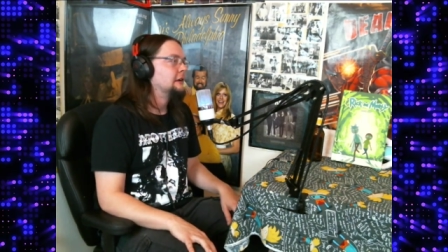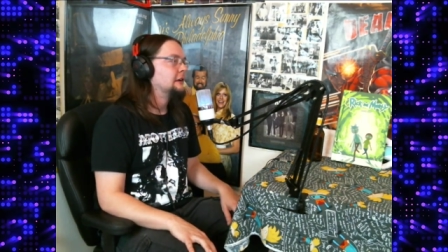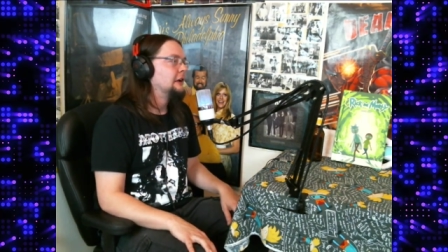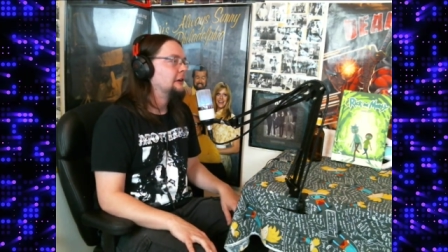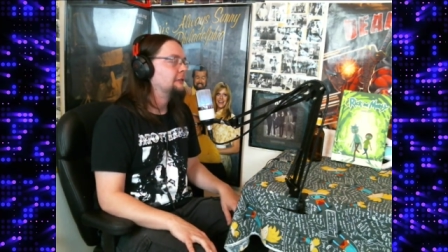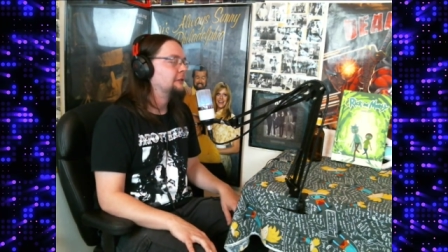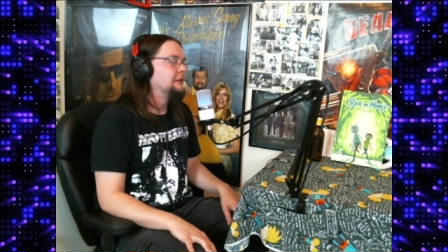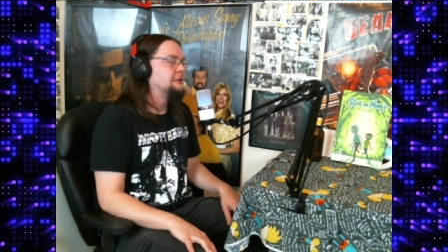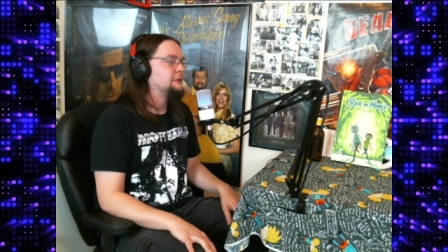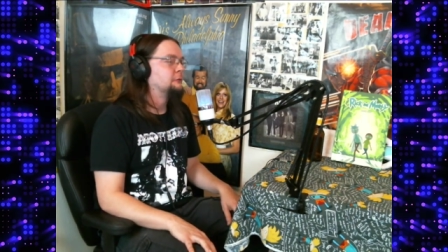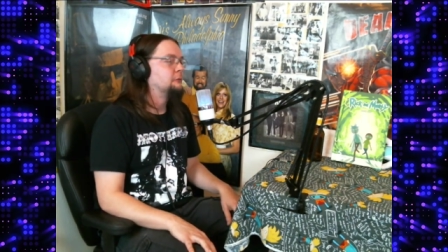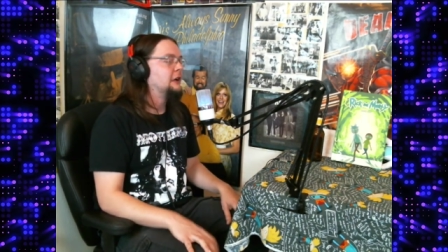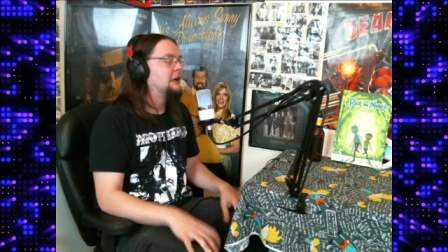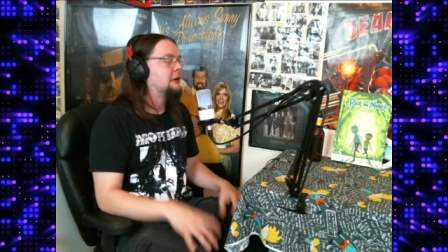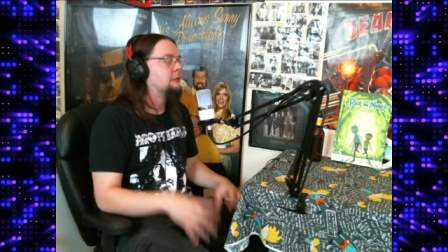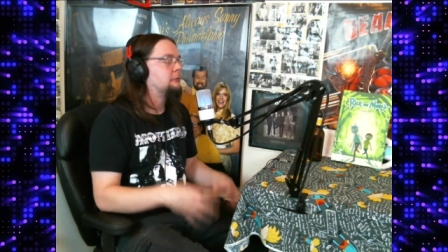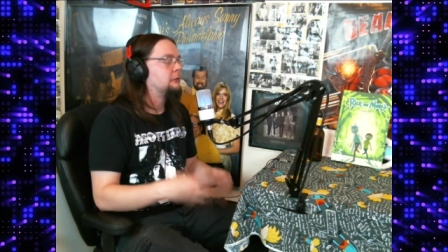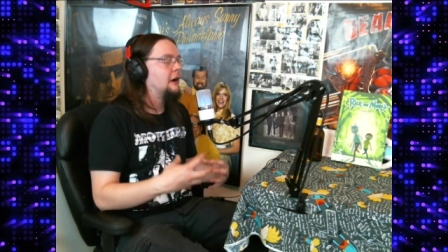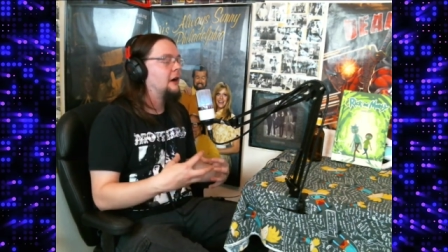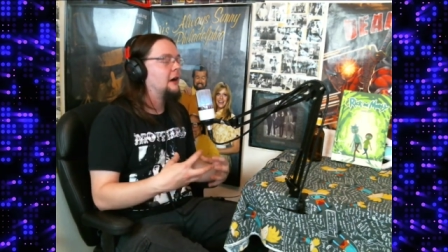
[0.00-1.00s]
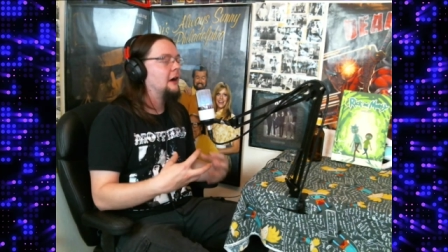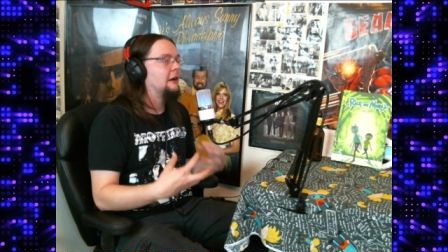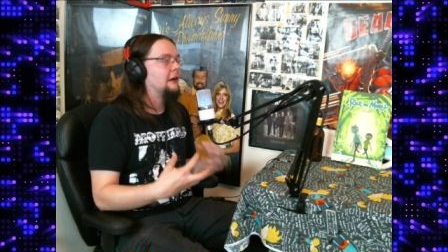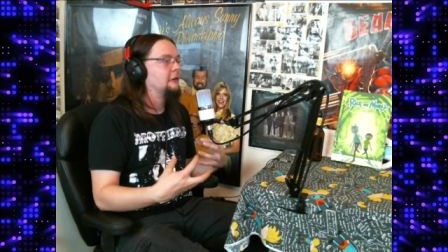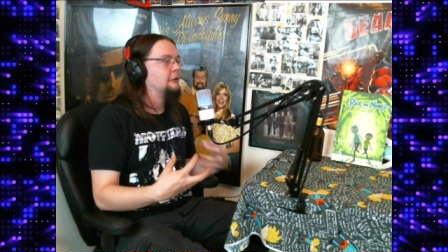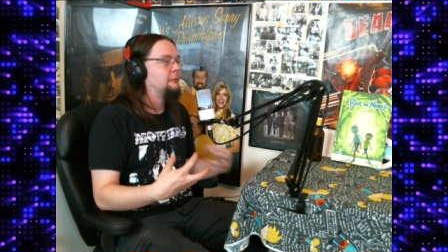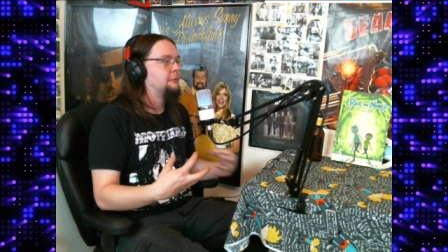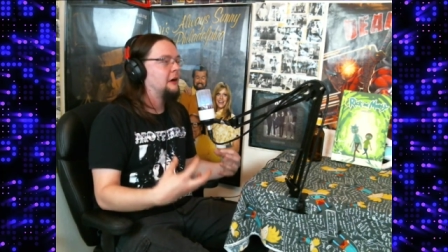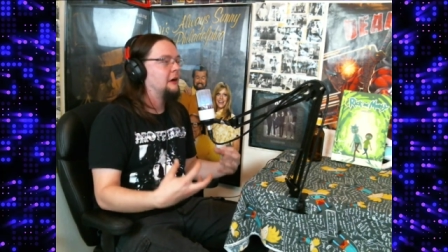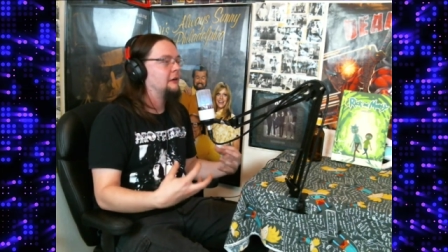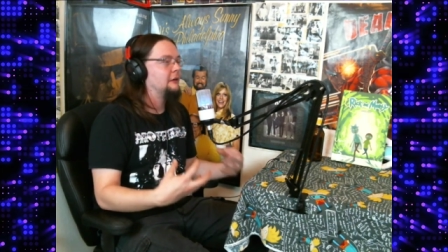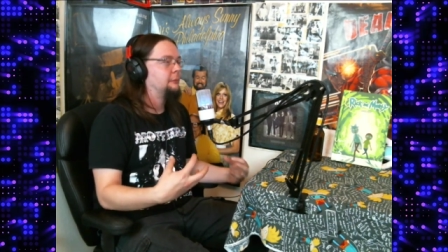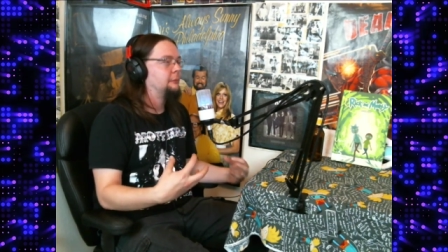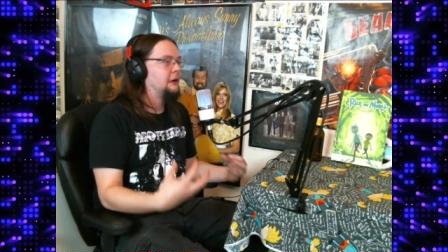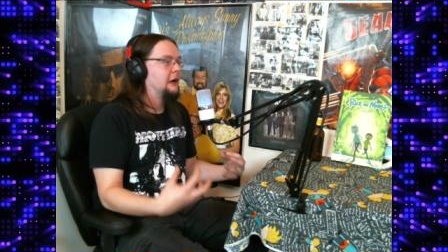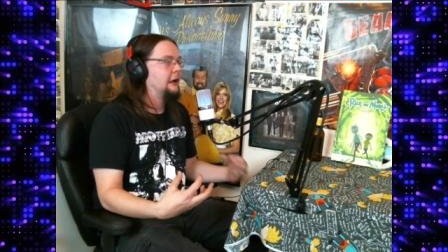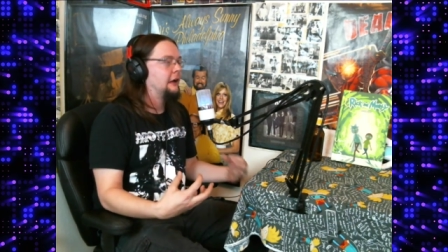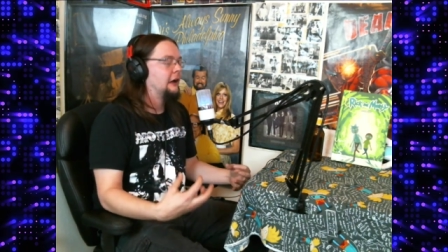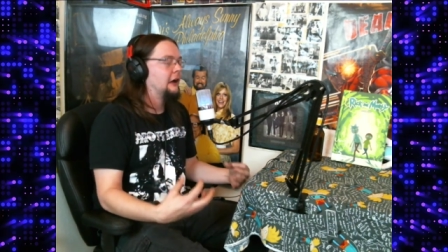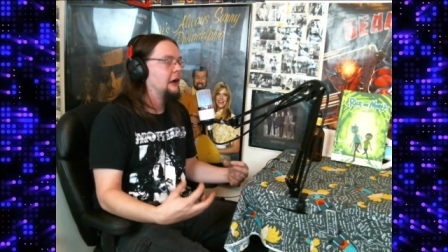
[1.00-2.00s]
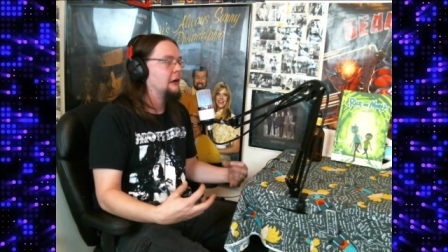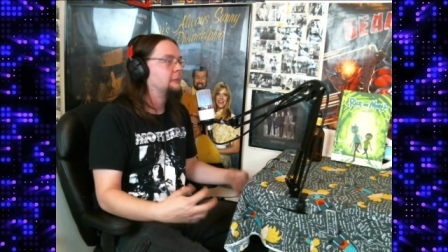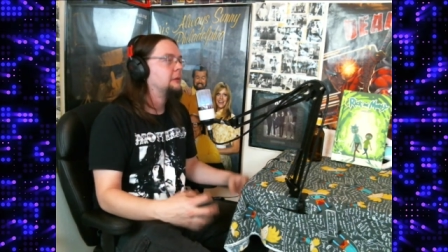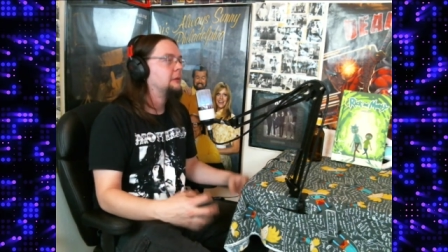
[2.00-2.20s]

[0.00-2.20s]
If it's a weak rock, it'll probably break up.